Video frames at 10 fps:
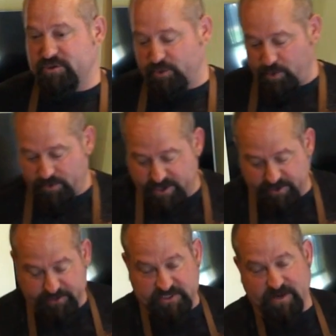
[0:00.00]
you we were going to
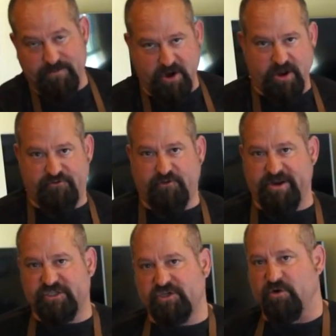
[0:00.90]
do something
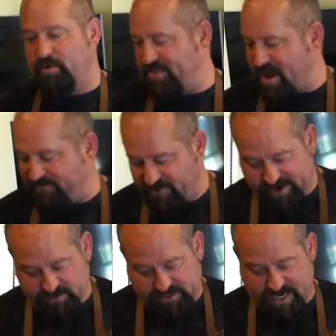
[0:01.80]
non-traditional with the
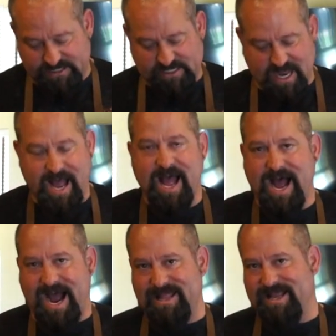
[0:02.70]
Alfredo sauce.
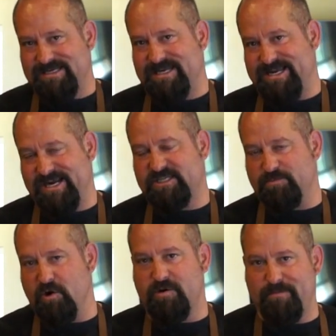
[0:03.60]
I like to take
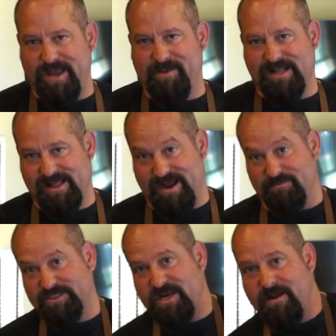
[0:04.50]
smoked baby
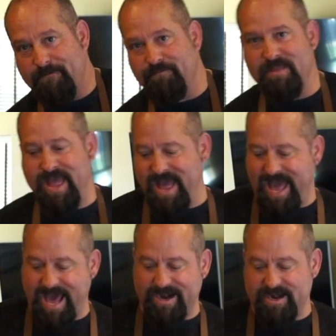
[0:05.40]
clams,
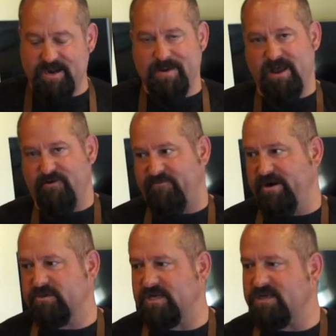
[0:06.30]
add it into my
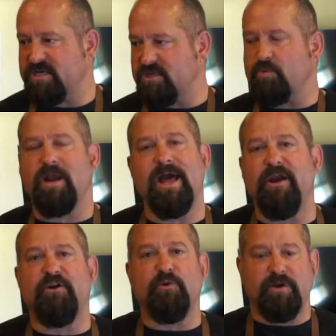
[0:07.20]
Alfredo sauce because we're kind
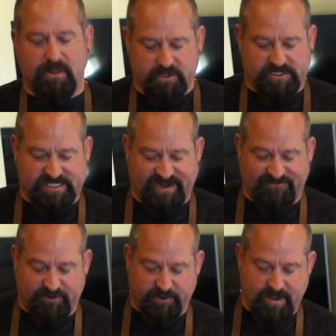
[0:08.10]
of doing a little
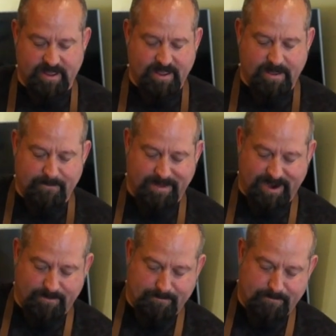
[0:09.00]
seafood
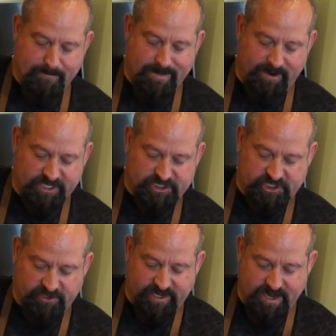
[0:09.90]
marriage
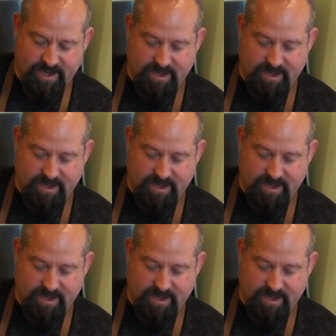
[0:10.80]
to it.